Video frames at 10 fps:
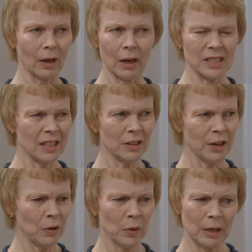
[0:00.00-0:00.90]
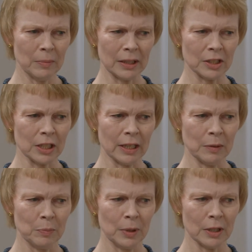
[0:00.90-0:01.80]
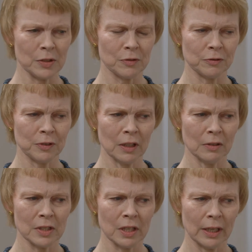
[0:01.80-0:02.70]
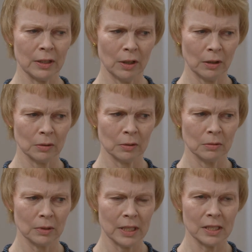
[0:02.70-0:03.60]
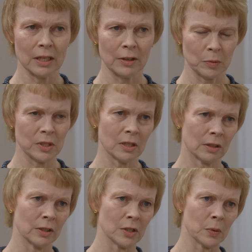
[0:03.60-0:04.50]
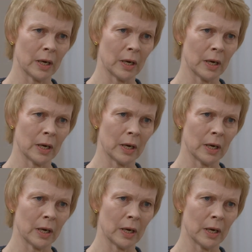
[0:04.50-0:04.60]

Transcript: I didn't know him actually, but as far as I know, his death was sudden as